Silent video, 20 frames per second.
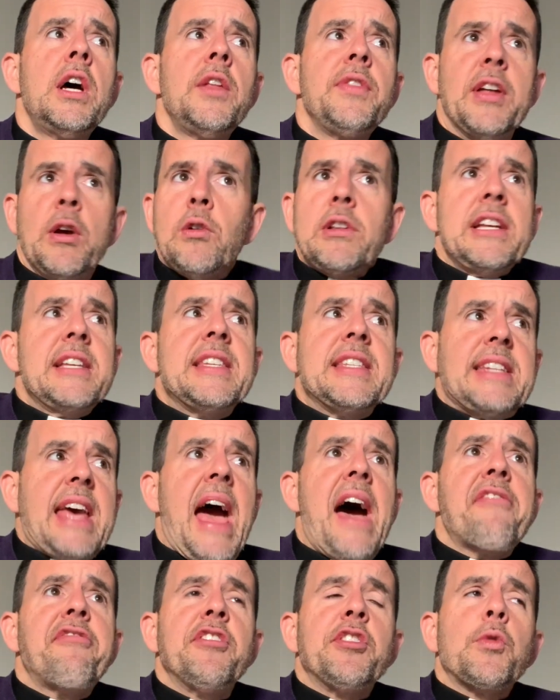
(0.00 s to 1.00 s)
the only
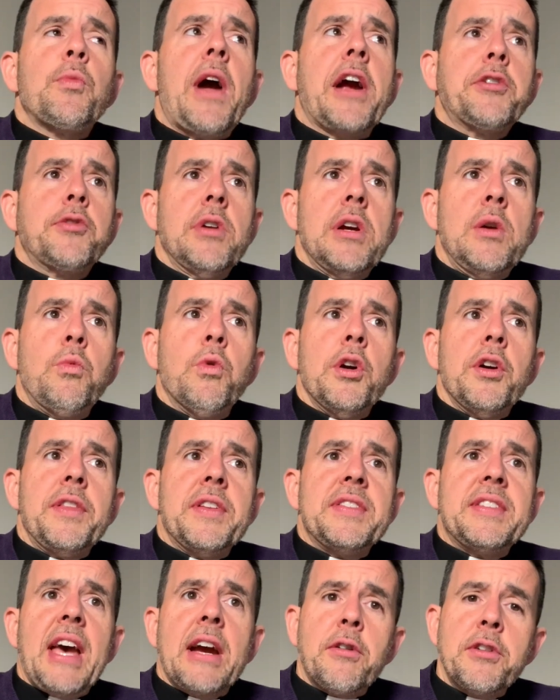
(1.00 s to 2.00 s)
staff in the rectory were the
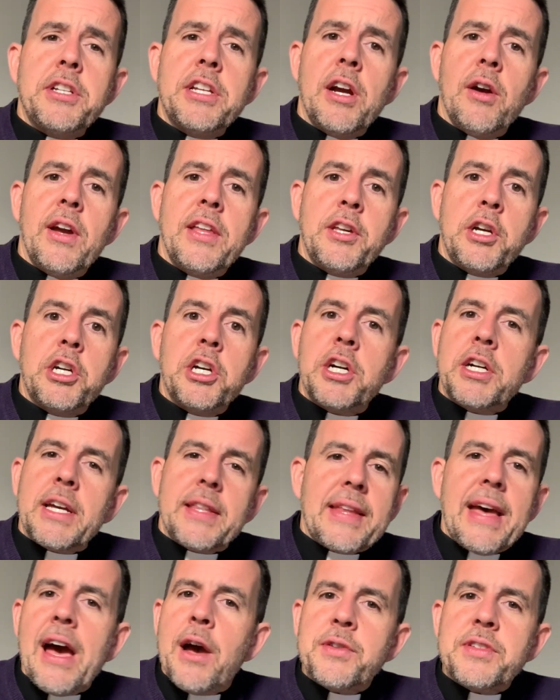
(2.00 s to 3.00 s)
secretary, the cook,
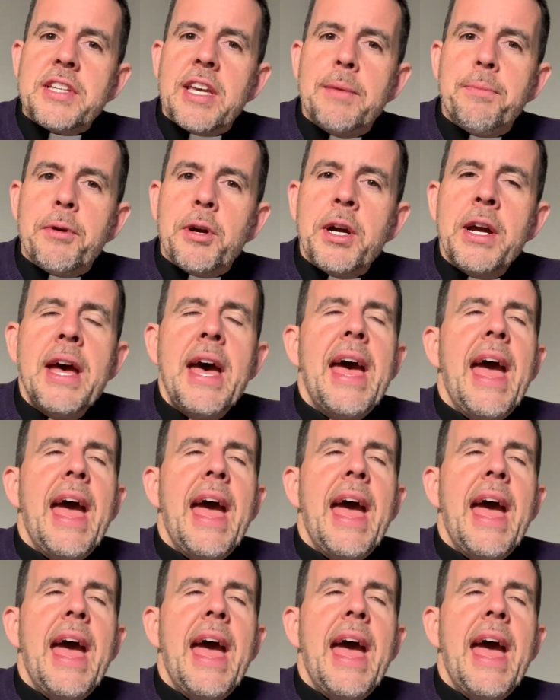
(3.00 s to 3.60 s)
and the housekeeper.